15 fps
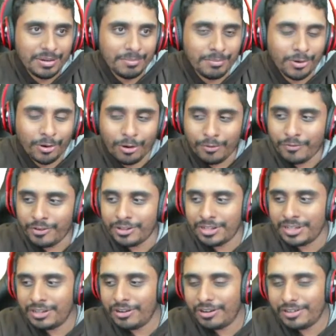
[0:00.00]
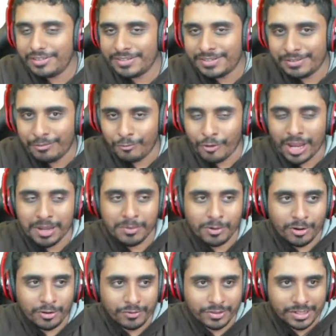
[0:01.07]
More often than not, way
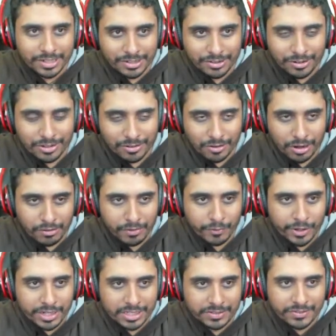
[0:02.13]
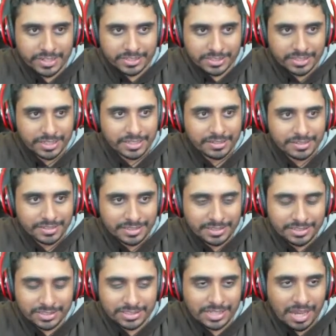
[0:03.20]
more often than not, Collingwood win this fixture.
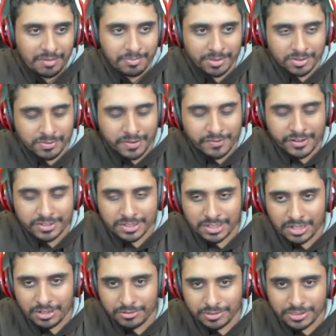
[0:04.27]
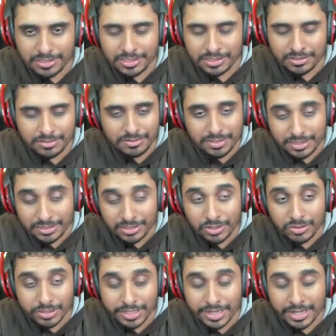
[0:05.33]
It just happens. Whether it's close, it's
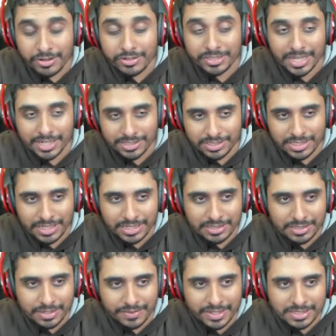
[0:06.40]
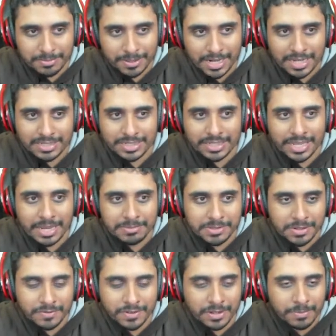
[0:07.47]
usually close actually. They've had some classic games
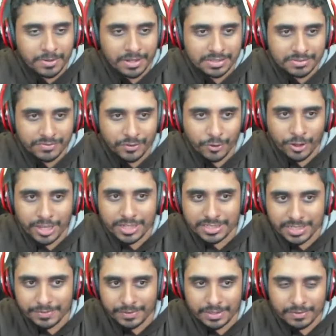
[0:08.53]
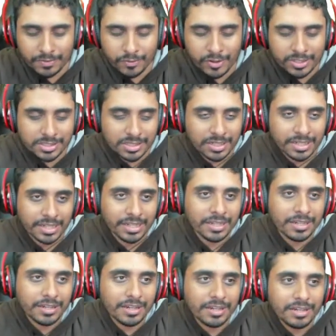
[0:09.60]
over the past few years, even recently.
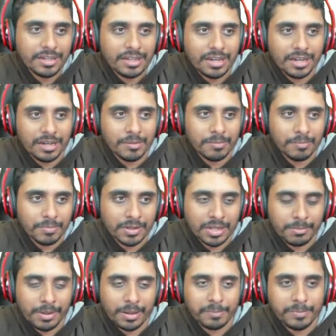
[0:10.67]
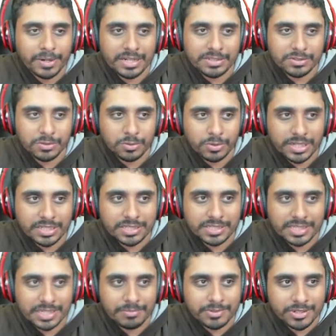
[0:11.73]
But the Magpies always
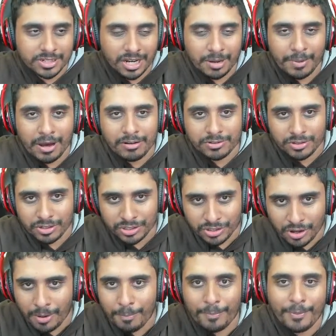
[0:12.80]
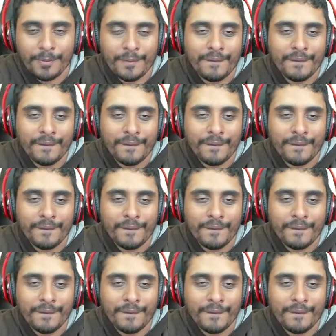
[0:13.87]
seem to come out on top.